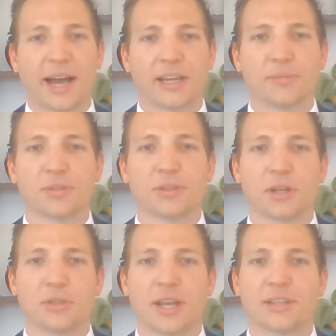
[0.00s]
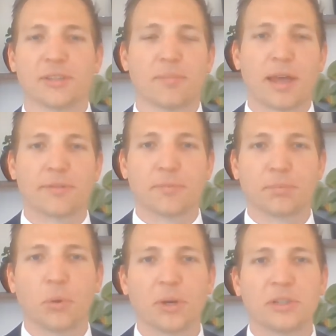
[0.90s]
items such as the amount of
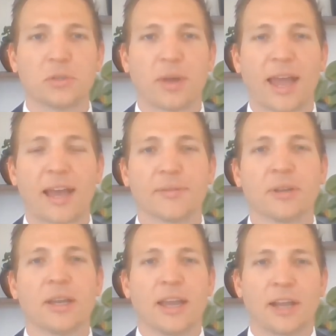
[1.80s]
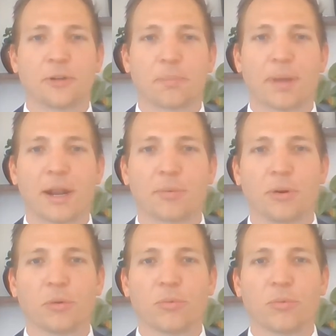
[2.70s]
employees you have and your payroll,